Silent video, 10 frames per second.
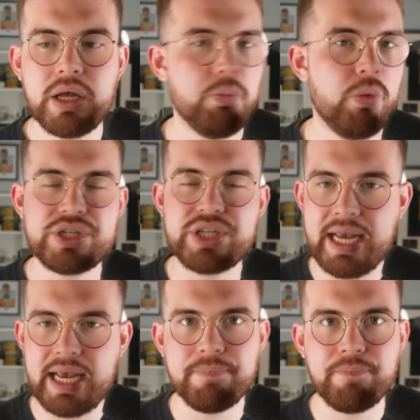once
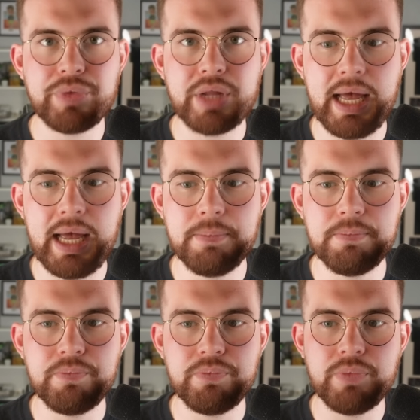again,
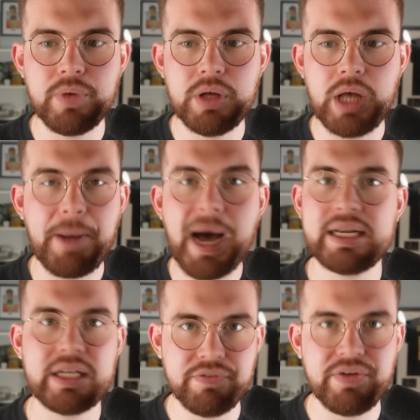
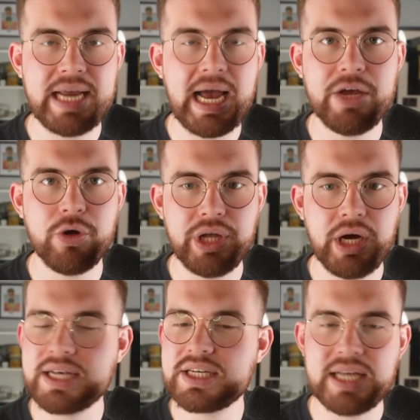apparently very high on the
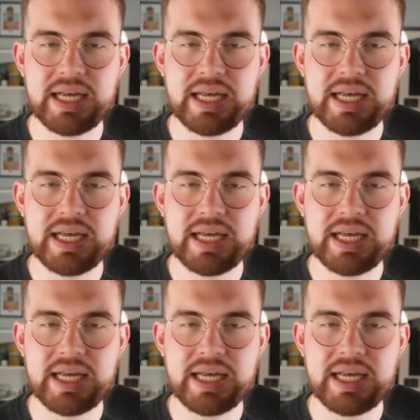list.